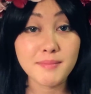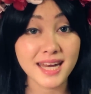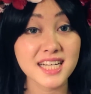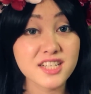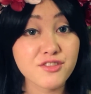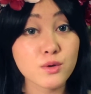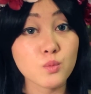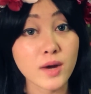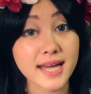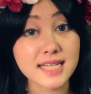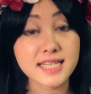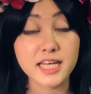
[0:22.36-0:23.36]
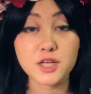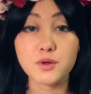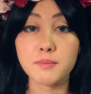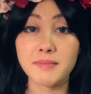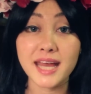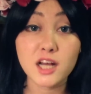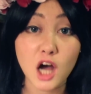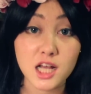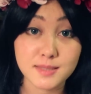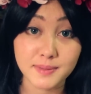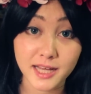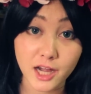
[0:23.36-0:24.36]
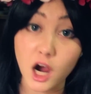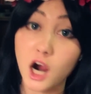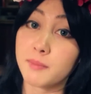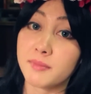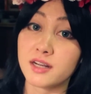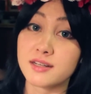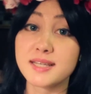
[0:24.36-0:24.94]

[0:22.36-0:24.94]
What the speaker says: are many different ways that you can make cosplay armor,